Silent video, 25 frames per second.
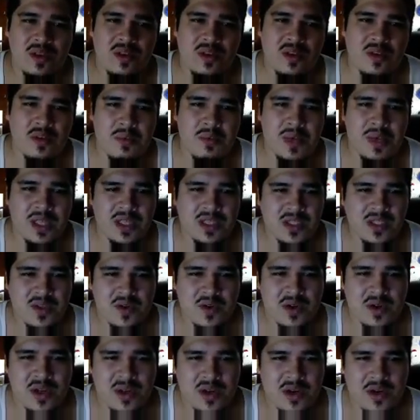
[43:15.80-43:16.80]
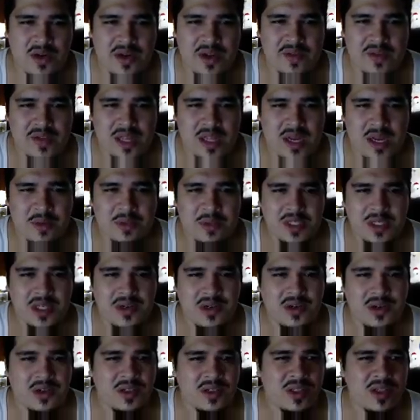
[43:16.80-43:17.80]
main story, you don't have a lot of
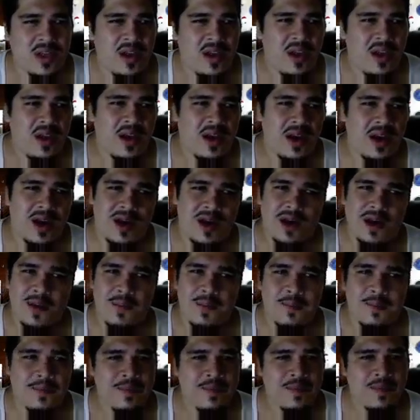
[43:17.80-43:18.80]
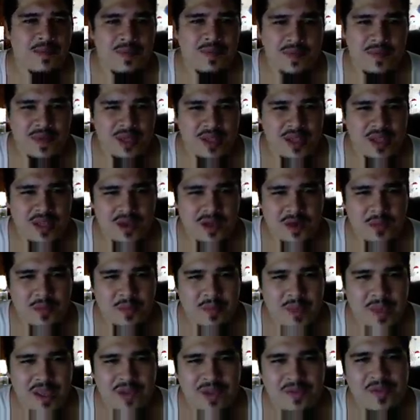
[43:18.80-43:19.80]
materials, you know,
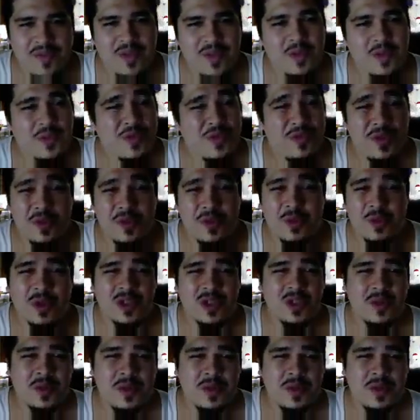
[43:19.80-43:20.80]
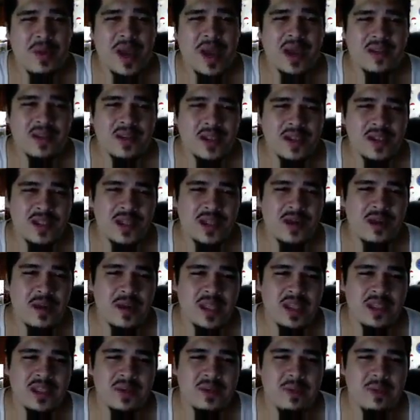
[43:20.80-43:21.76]
make a few more trips back. The junk makes a big